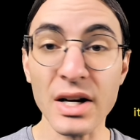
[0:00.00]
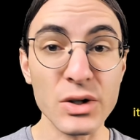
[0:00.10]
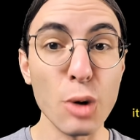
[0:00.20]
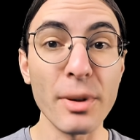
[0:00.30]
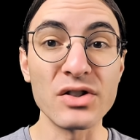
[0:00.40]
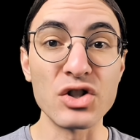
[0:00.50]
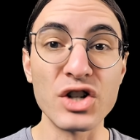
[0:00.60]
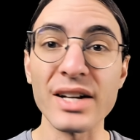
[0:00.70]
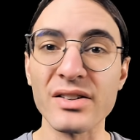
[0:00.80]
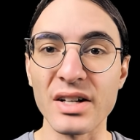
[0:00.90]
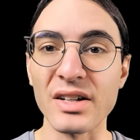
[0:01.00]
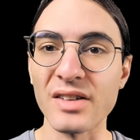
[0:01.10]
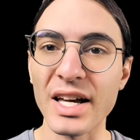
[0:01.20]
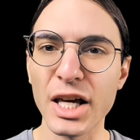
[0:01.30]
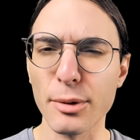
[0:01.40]
so it must jettison
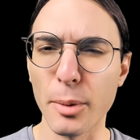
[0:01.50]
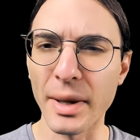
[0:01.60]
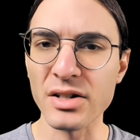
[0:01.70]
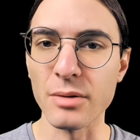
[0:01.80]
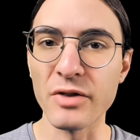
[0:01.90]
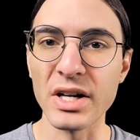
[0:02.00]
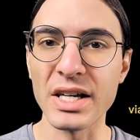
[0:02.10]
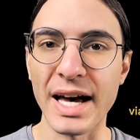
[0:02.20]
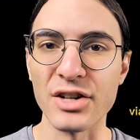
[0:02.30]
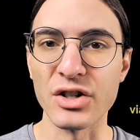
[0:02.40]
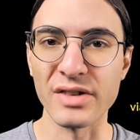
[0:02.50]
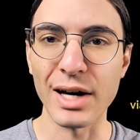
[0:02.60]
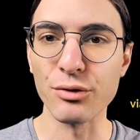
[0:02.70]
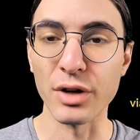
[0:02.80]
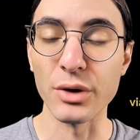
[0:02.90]
its angular momentum via gaseous
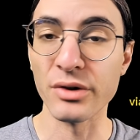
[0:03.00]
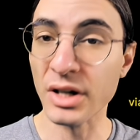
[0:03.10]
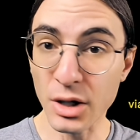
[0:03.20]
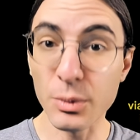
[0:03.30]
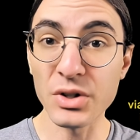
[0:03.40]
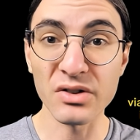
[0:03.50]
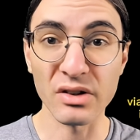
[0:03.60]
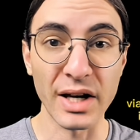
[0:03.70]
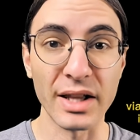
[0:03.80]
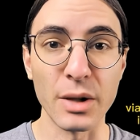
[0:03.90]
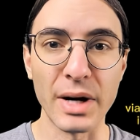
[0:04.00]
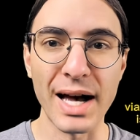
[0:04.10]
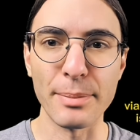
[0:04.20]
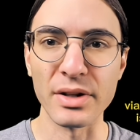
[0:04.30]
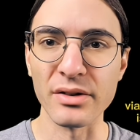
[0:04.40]
outflows, which is exactly what
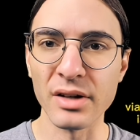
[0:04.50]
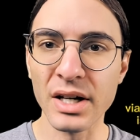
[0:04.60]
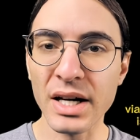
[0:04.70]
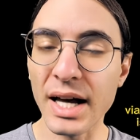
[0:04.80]
happens.